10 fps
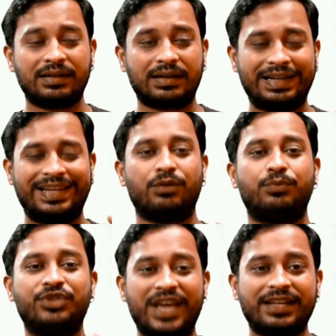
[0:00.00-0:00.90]
a clear
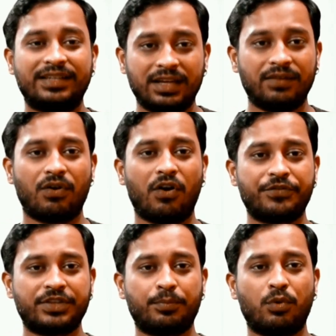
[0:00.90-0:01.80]
objective of
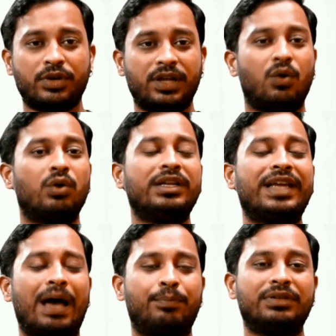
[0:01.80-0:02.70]
supporting
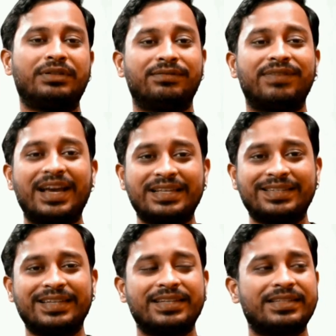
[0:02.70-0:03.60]
only Apple
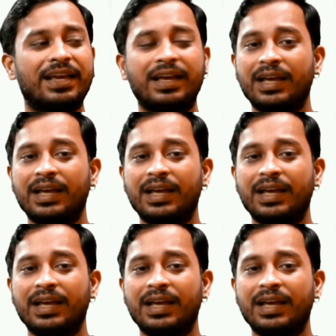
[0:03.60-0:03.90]
devices.